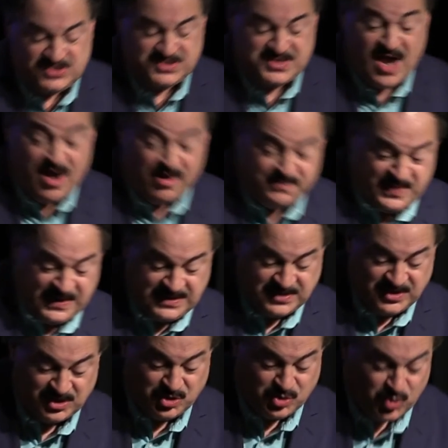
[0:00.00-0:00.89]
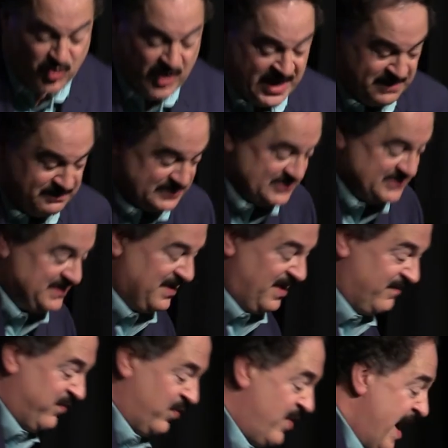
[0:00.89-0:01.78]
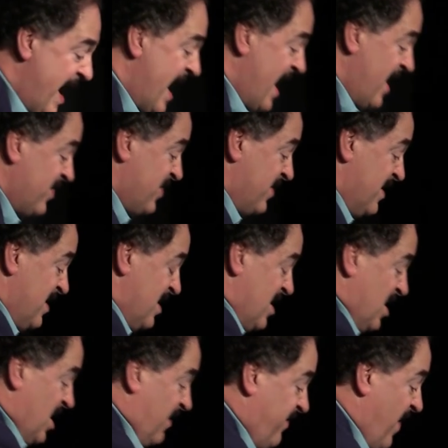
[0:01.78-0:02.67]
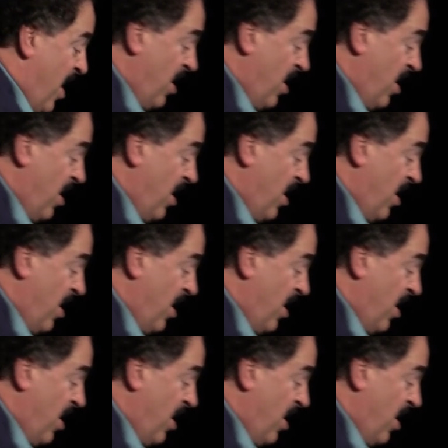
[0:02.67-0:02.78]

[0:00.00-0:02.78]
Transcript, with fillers: stomping the grapes of wrath of